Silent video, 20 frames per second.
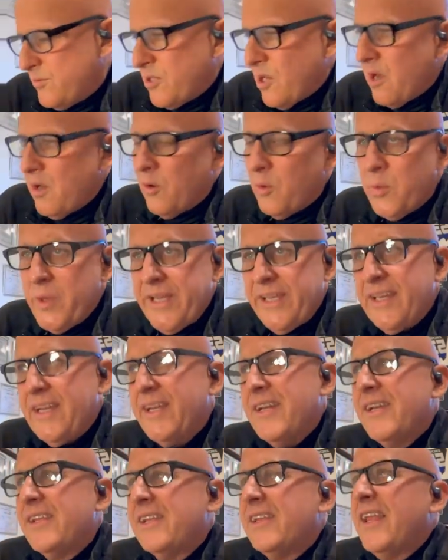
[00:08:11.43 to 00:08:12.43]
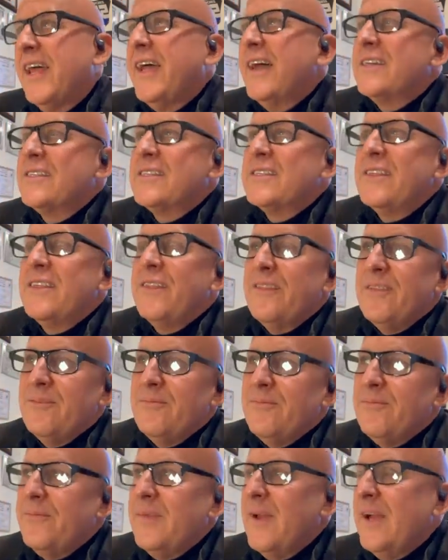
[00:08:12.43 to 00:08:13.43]
taught a weekend class,
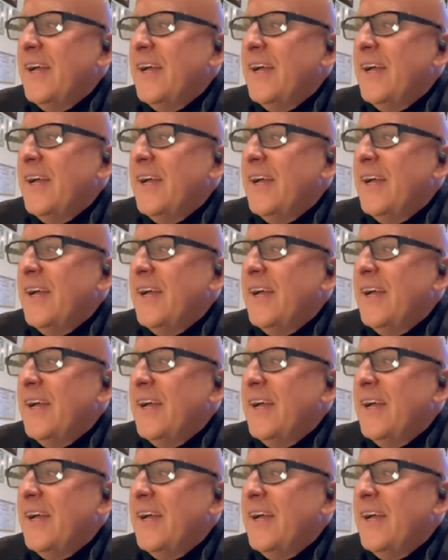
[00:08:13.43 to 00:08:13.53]
and